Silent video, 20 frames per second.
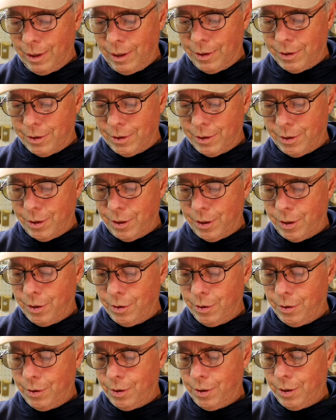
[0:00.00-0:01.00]

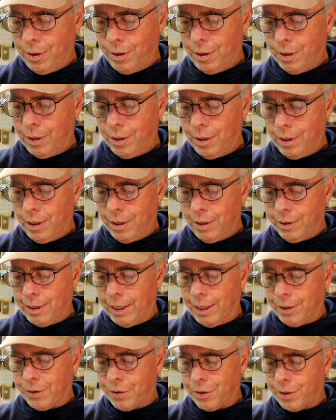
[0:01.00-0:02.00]
So
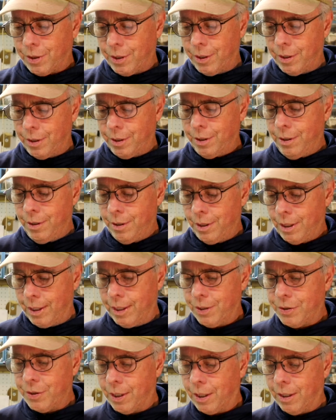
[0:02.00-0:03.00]
that's, I
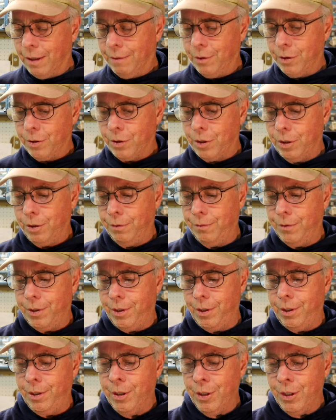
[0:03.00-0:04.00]
guess that covers all of
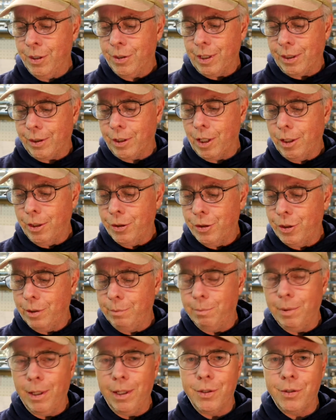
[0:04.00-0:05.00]
the
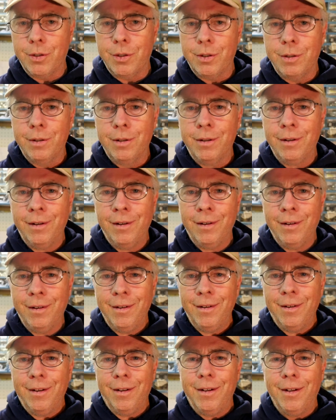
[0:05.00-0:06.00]
technology-based
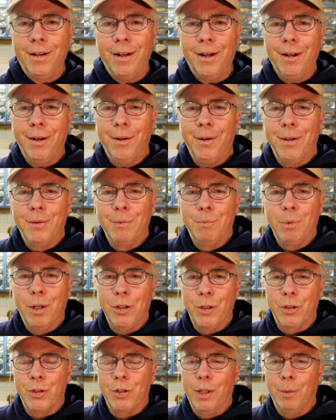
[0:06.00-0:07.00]

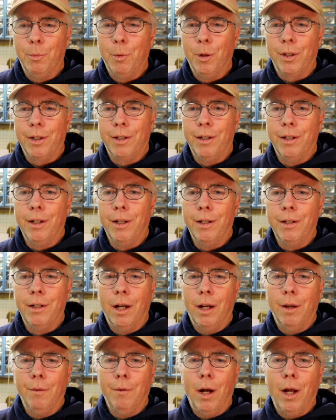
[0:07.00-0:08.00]
projects that I'm working on.
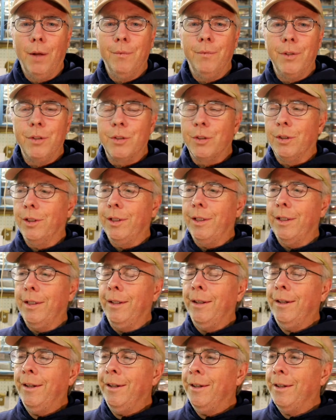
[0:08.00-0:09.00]

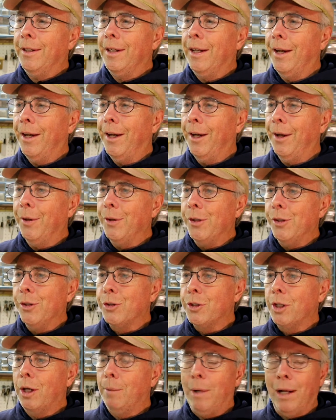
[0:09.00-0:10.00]
Obviously, you
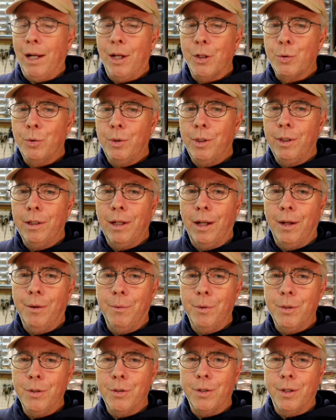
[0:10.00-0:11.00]
saw my last one, I
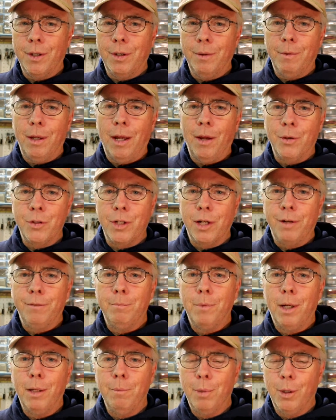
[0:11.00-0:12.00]
was outside
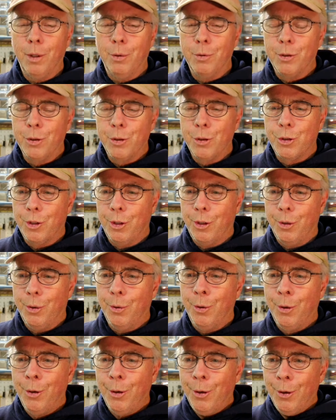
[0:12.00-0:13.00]
of my boat,
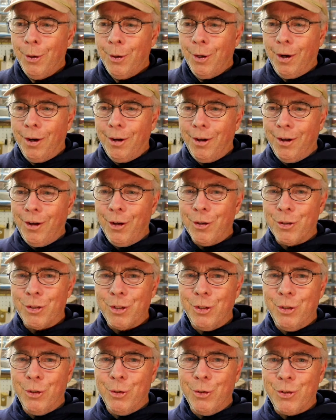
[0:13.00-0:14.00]
so
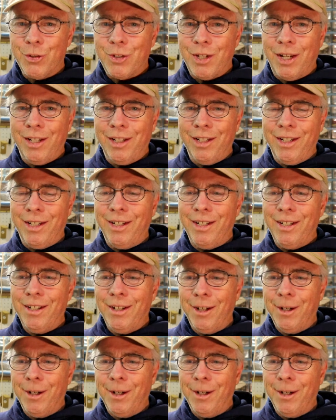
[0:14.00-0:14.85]
also sailing.